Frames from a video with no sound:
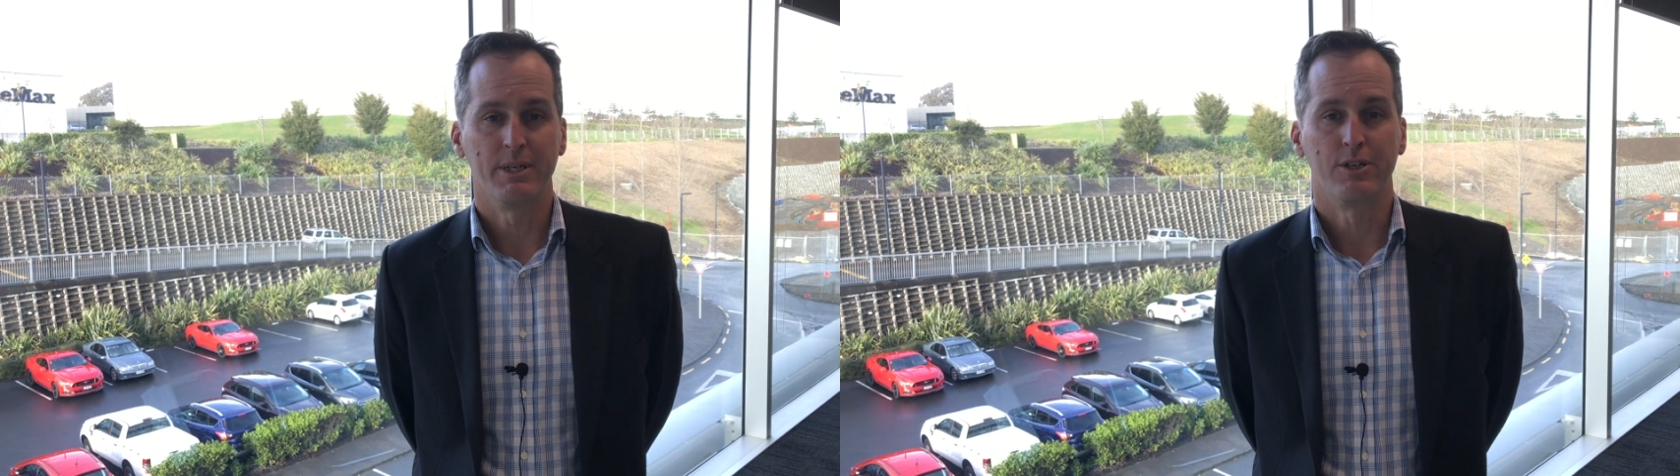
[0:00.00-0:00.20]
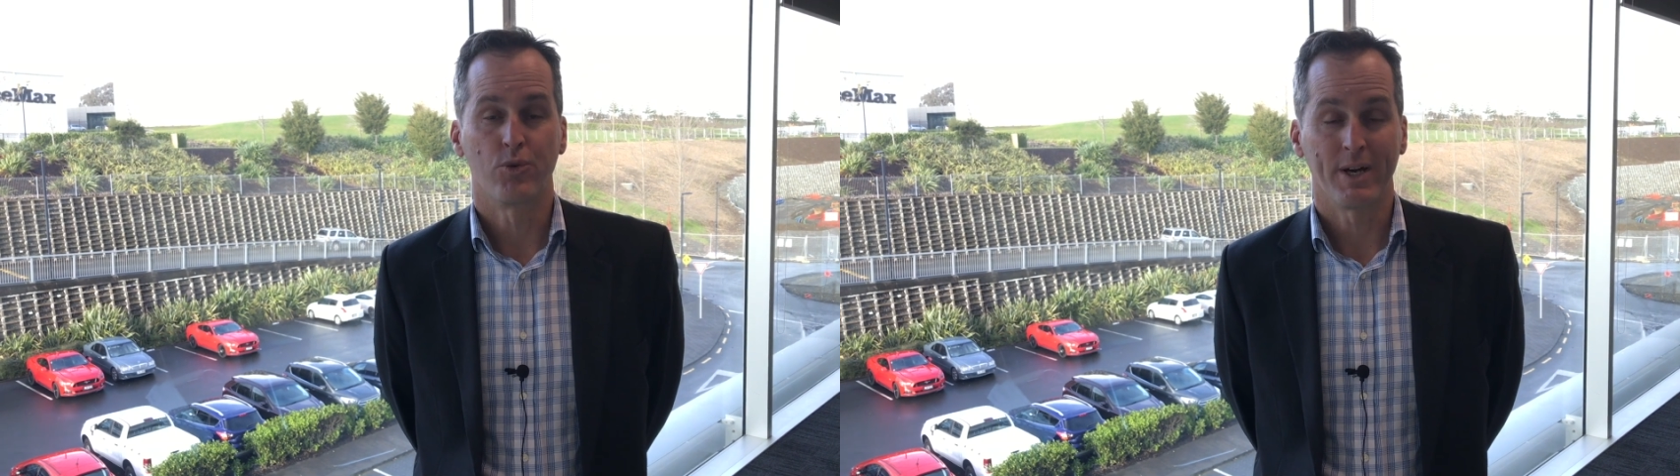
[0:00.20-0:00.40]

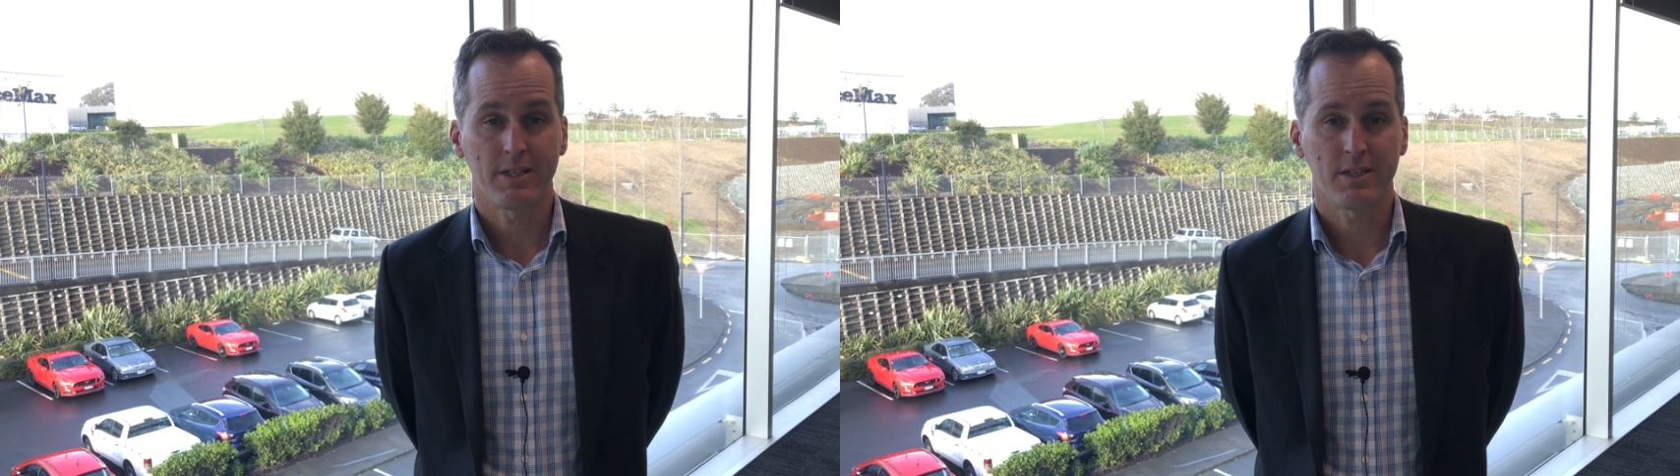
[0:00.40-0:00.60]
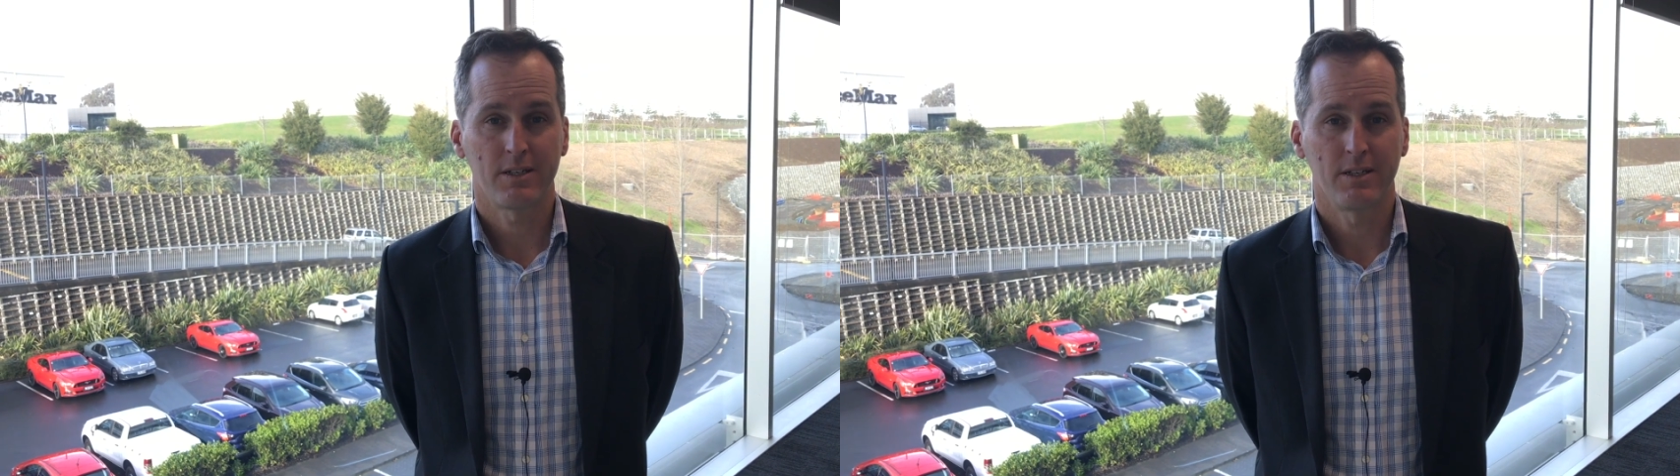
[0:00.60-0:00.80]
be
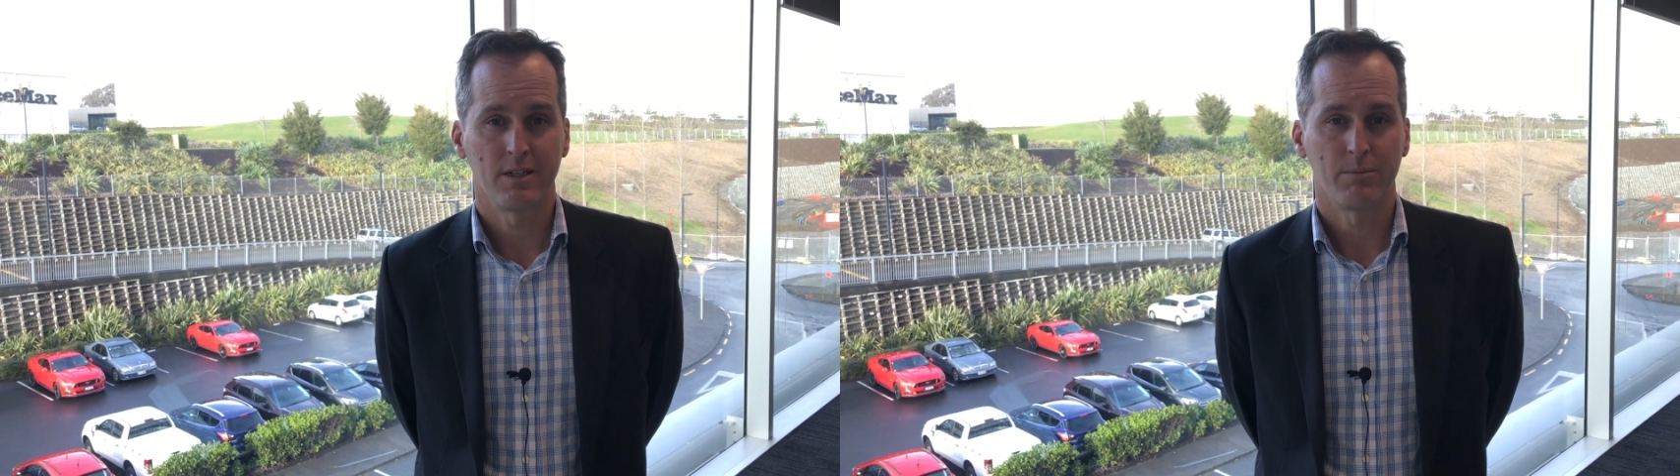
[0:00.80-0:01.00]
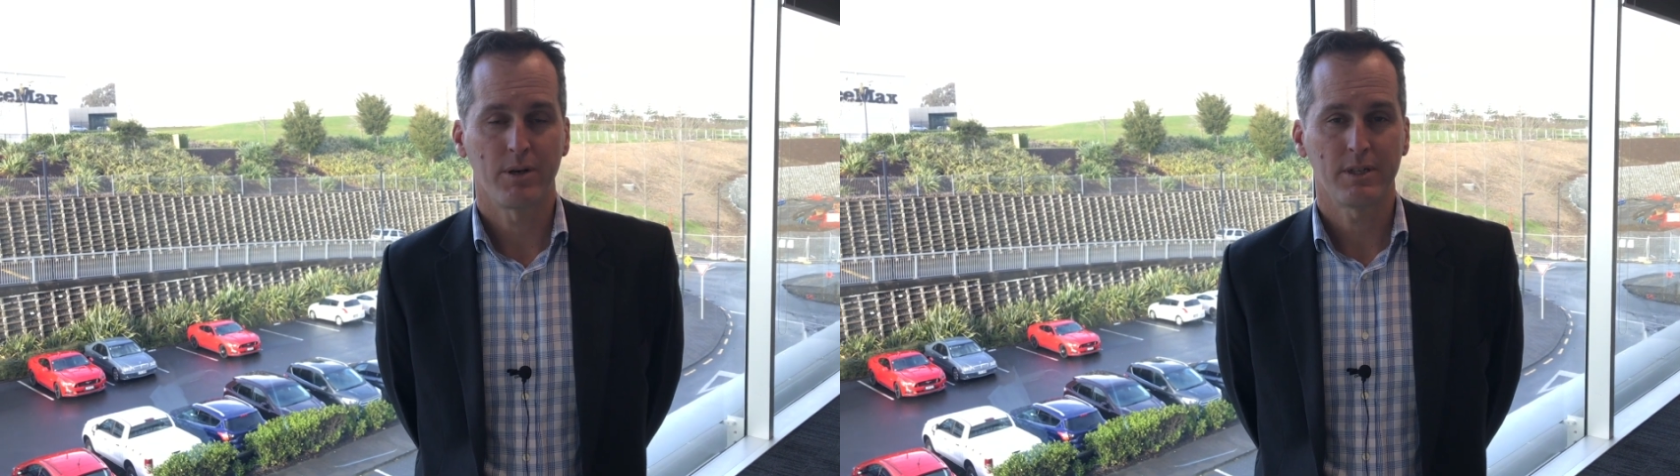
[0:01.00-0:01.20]
addressed in
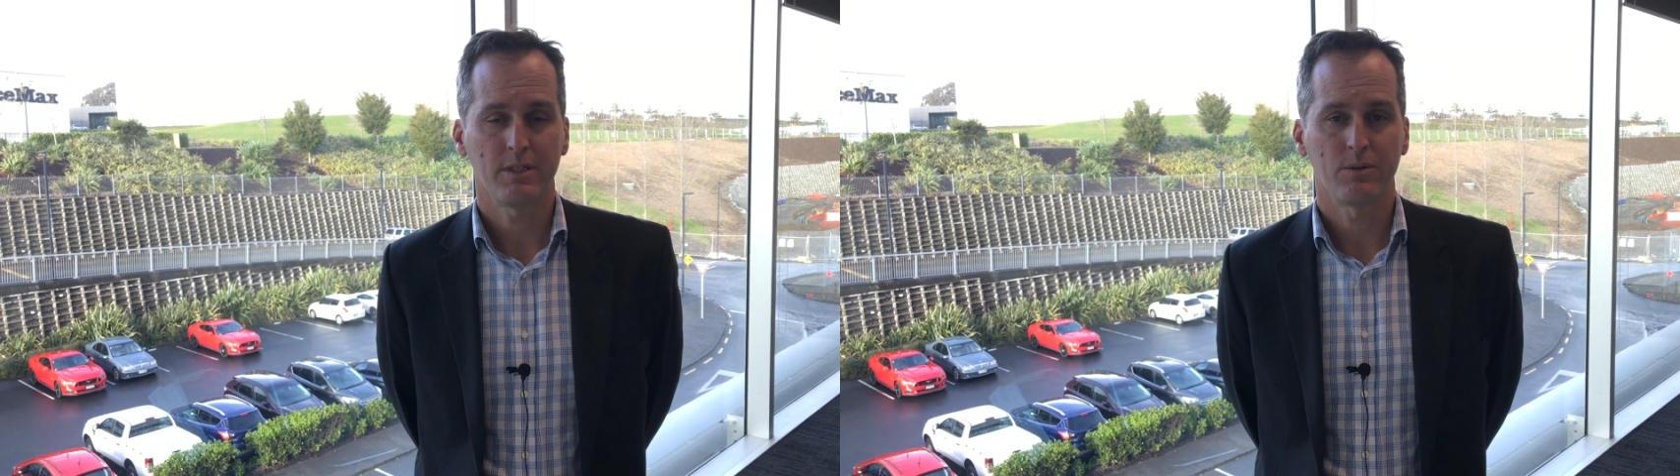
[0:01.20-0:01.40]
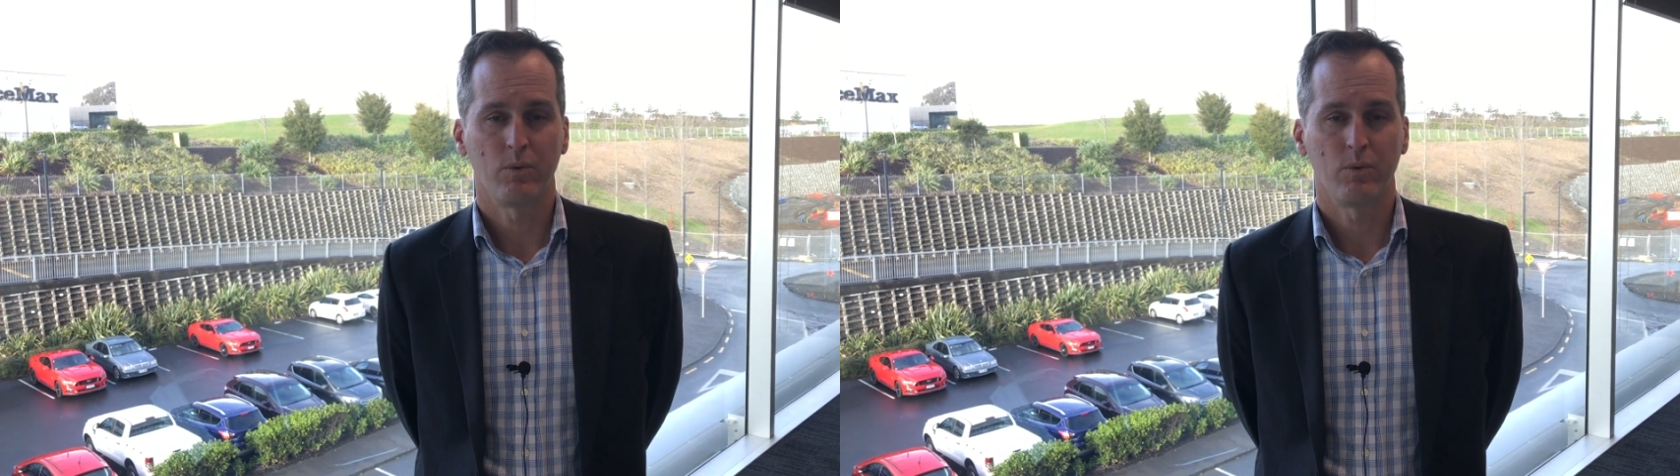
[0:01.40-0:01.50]
the market.